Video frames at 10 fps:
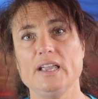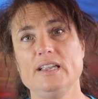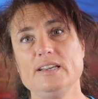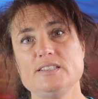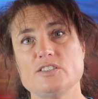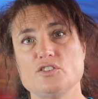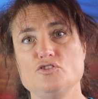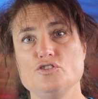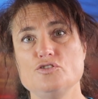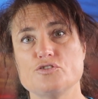It is the
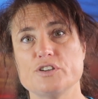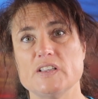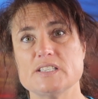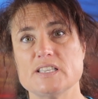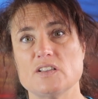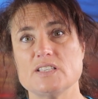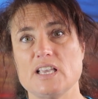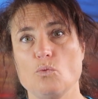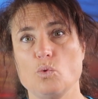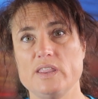nutrients that's
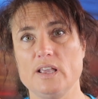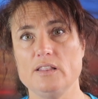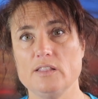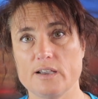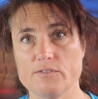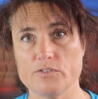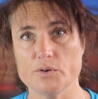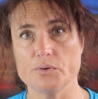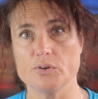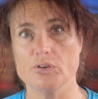within that
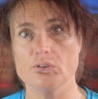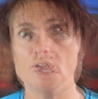food.